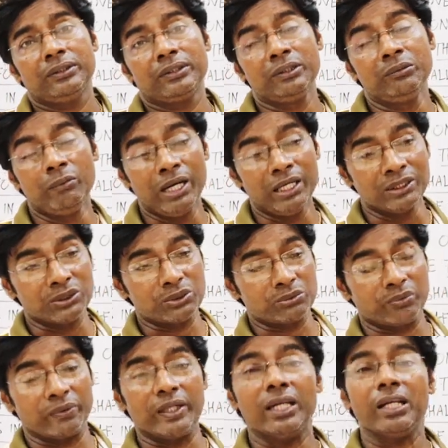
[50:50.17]

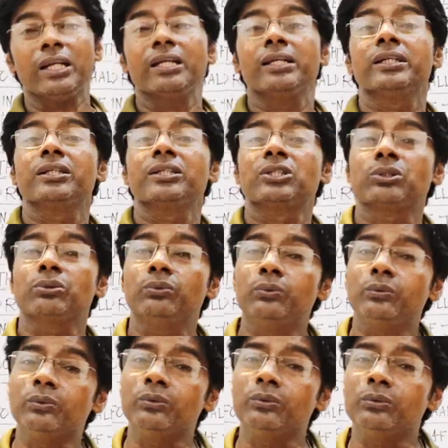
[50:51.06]

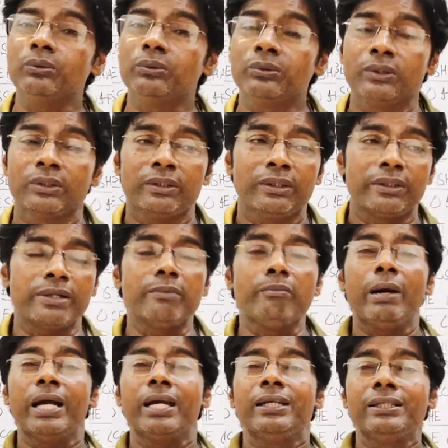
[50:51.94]
to
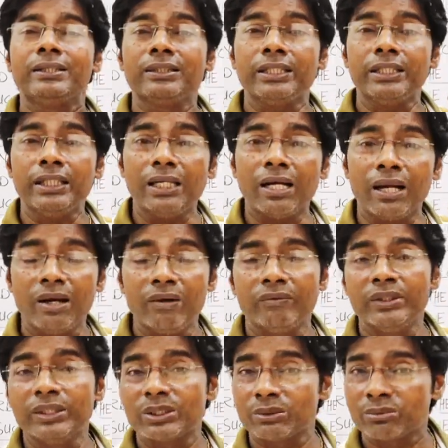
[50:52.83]
remind the
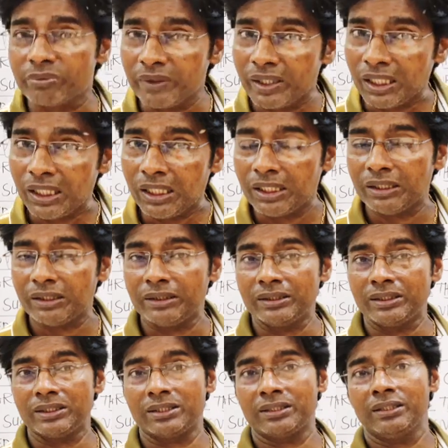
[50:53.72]
lovers
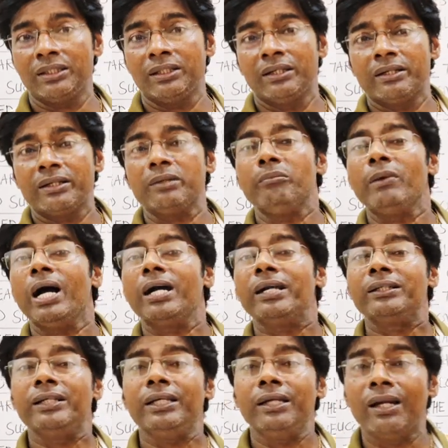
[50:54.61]
failures,
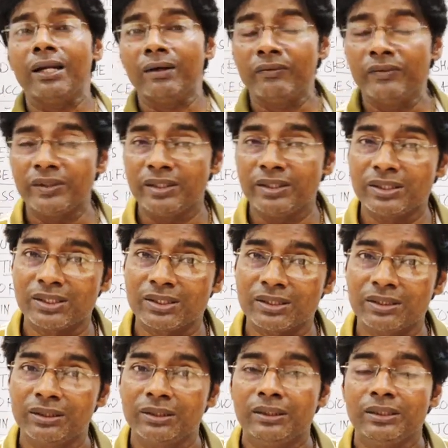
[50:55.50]
remind the
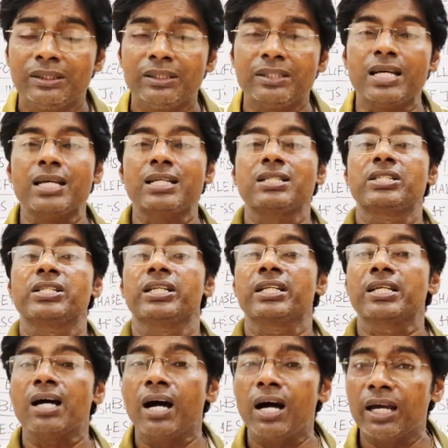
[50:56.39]
lovers that
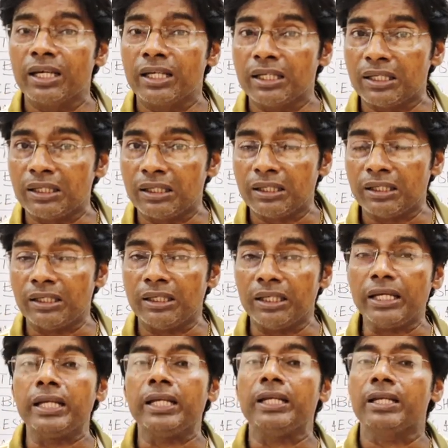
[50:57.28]
denial
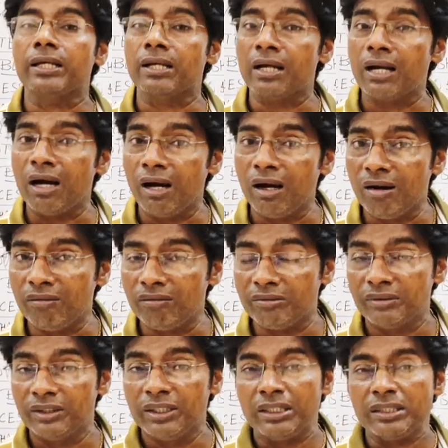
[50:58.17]
in
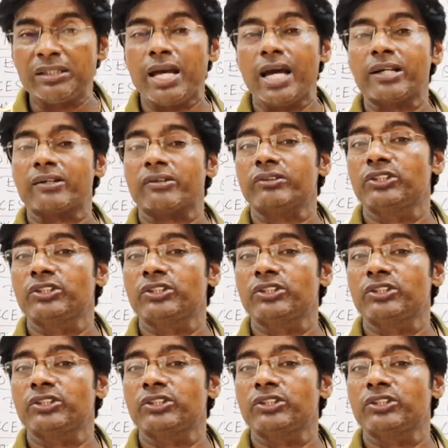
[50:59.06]
love, that